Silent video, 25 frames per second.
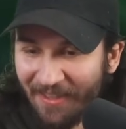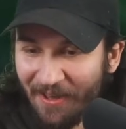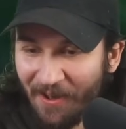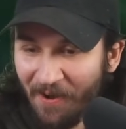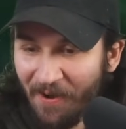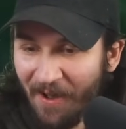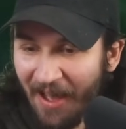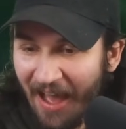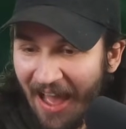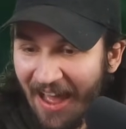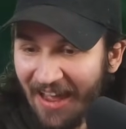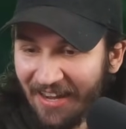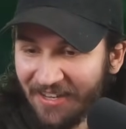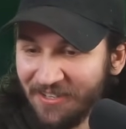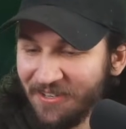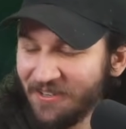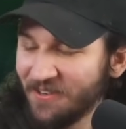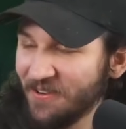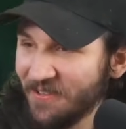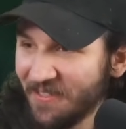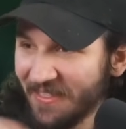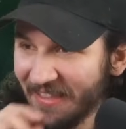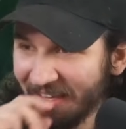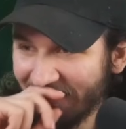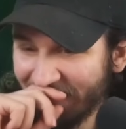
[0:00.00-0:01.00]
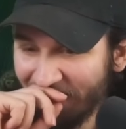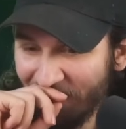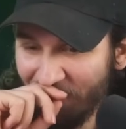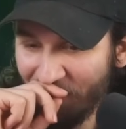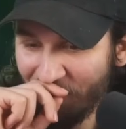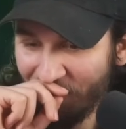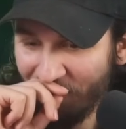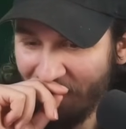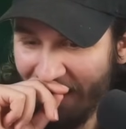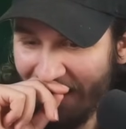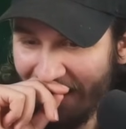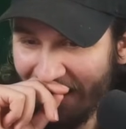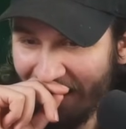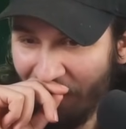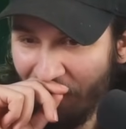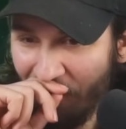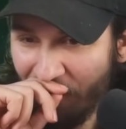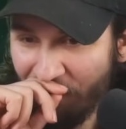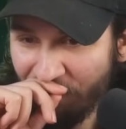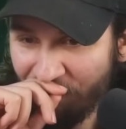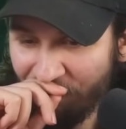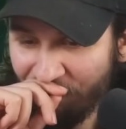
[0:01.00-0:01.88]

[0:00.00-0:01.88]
though. I actually do think so as well.